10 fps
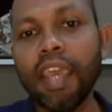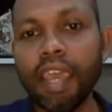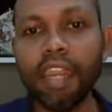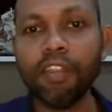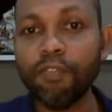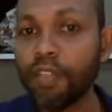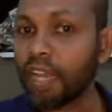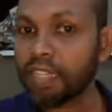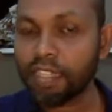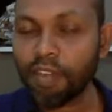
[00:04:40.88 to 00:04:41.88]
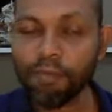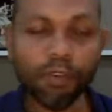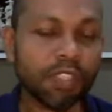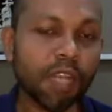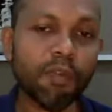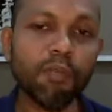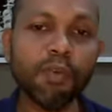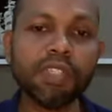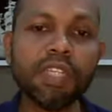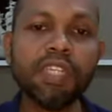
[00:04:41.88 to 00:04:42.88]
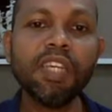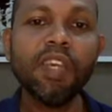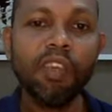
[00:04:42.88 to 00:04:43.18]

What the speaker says: And if the customer approves that proposal,